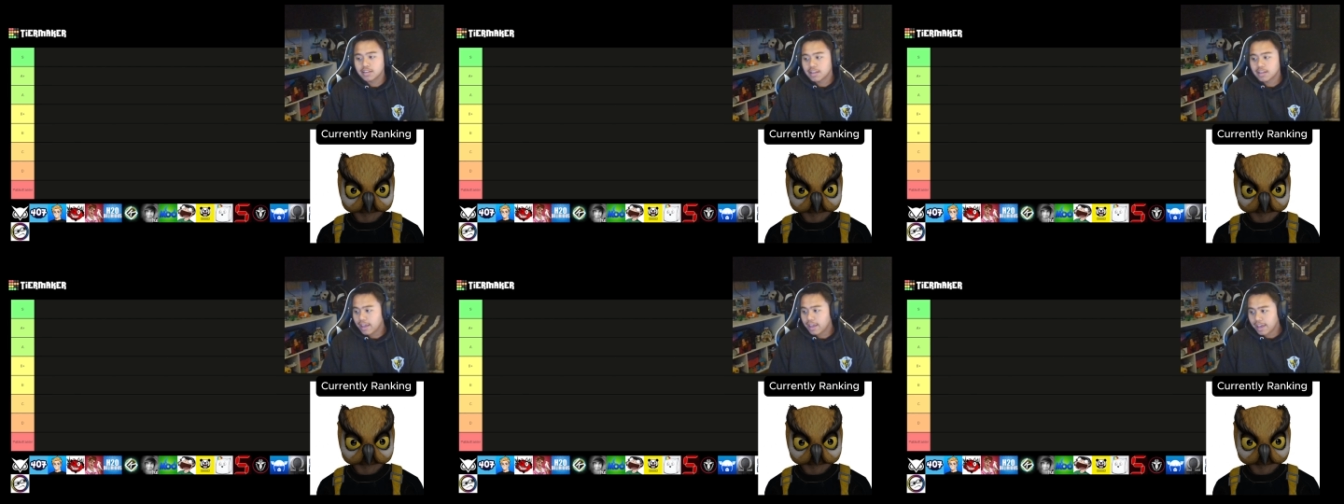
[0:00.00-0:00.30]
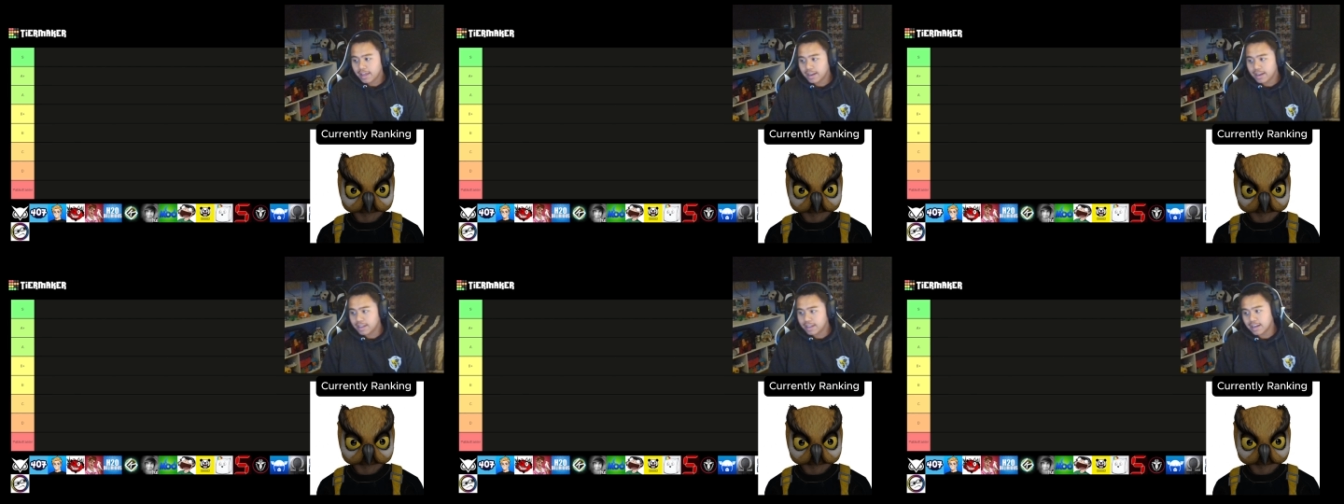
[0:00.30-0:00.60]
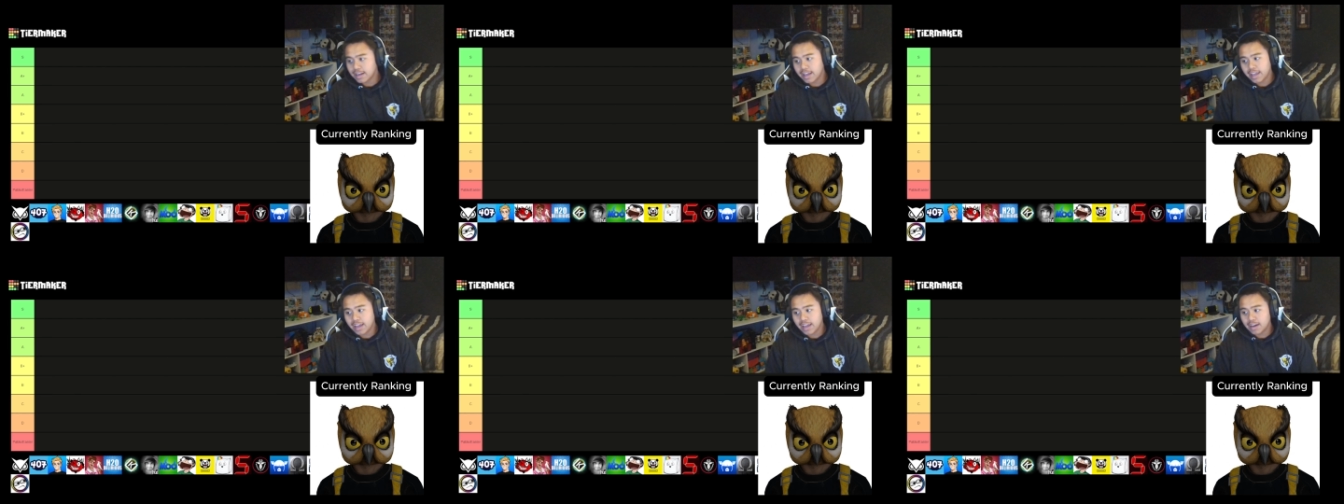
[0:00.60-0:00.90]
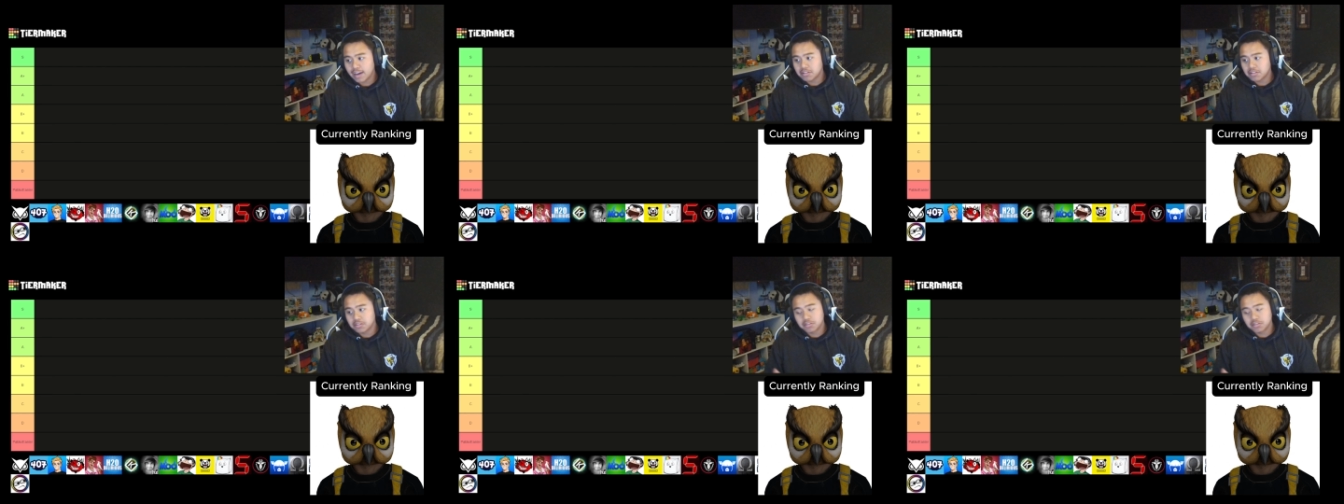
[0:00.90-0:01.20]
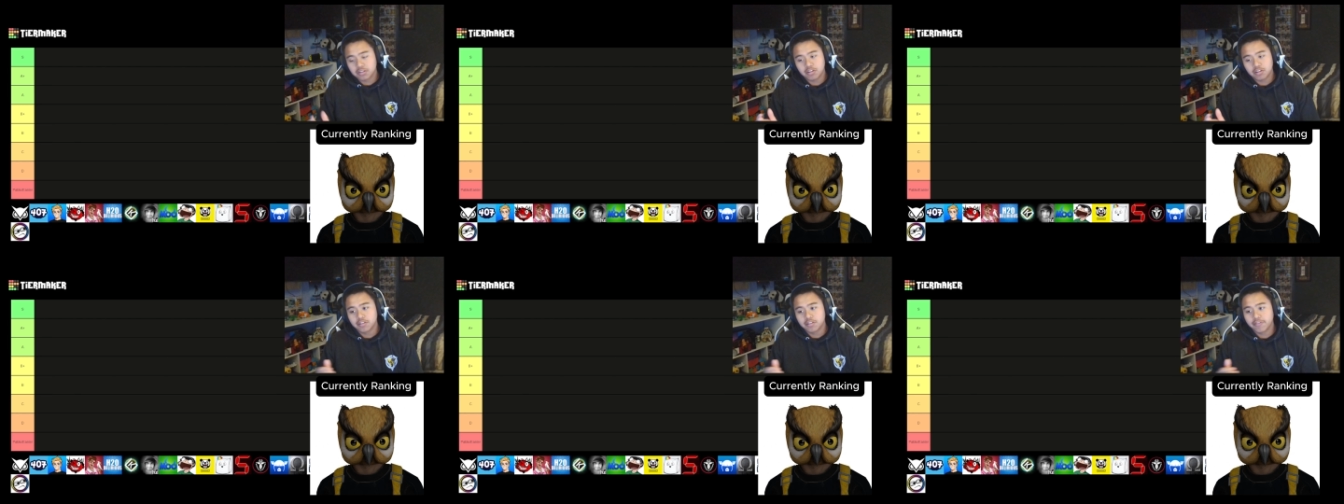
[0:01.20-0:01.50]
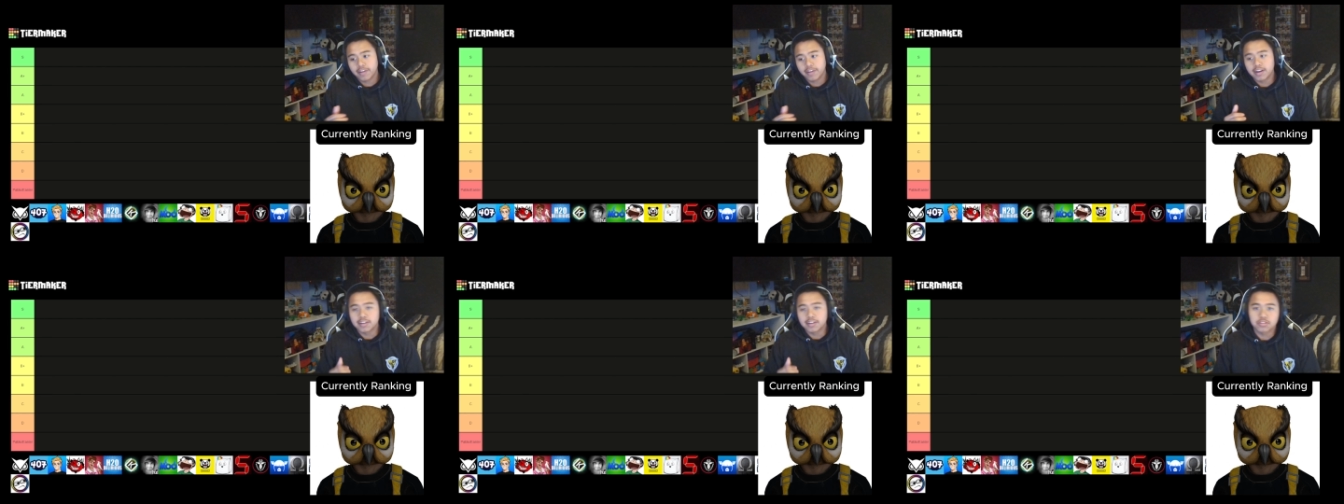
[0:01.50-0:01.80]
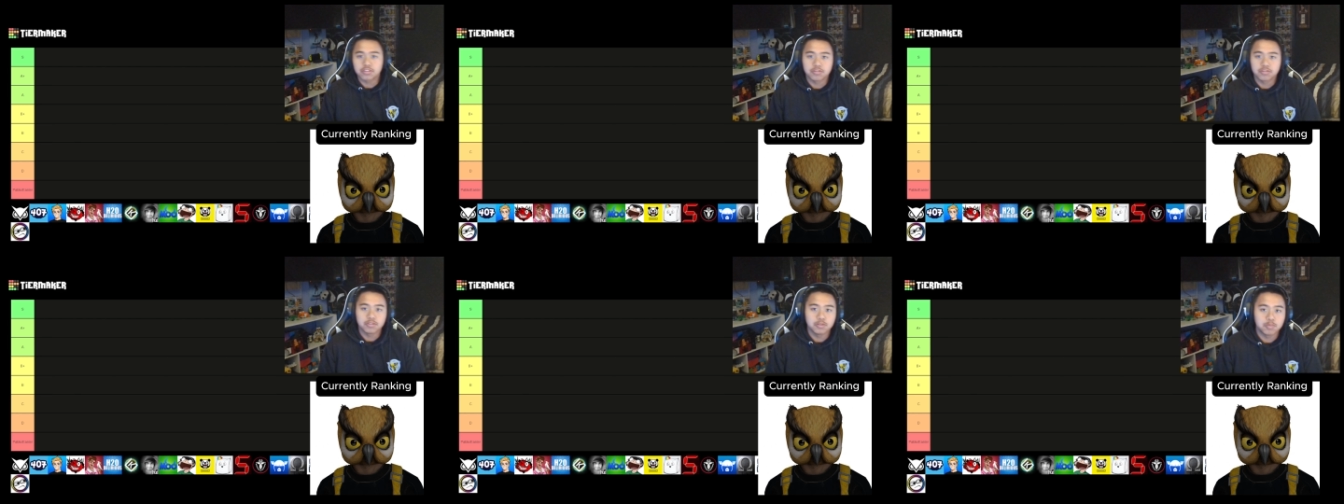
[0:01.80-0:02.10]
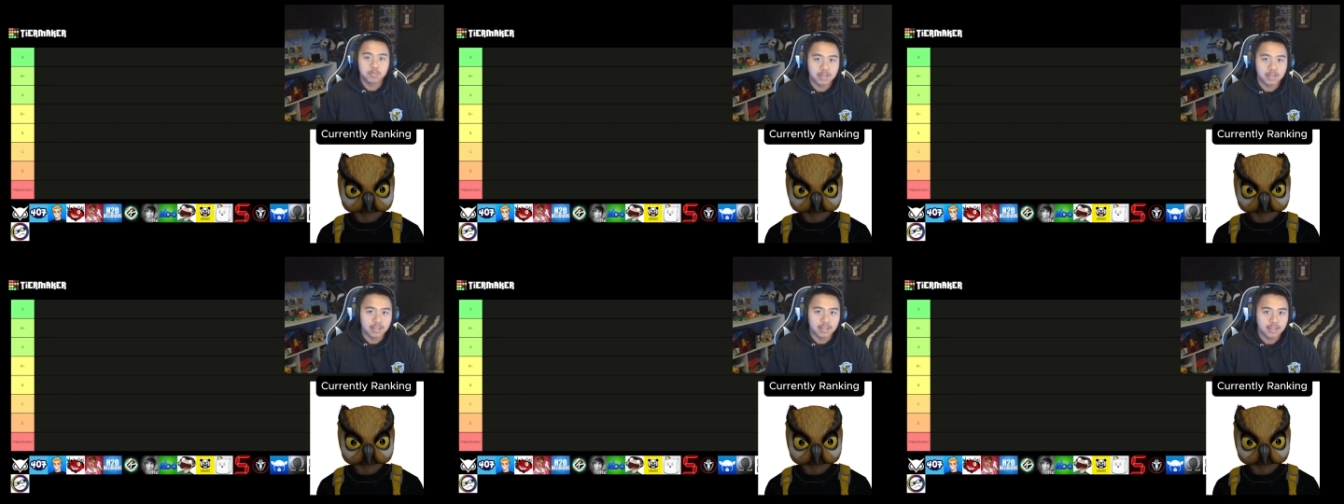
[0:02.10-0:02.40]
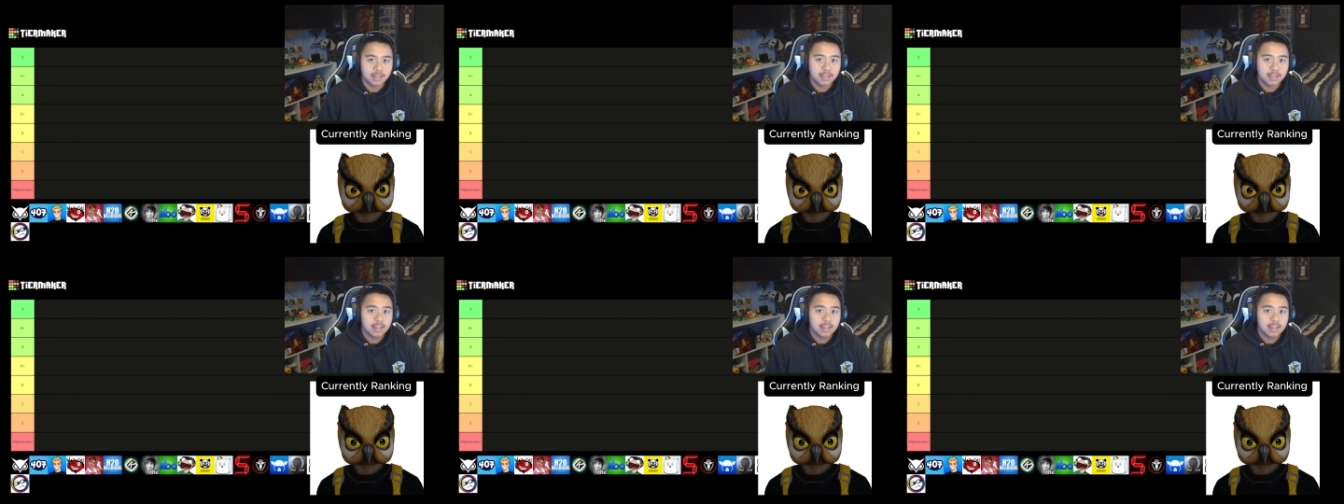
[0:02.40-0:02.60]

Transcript: and I hate how they're calling the Vanoss crew, but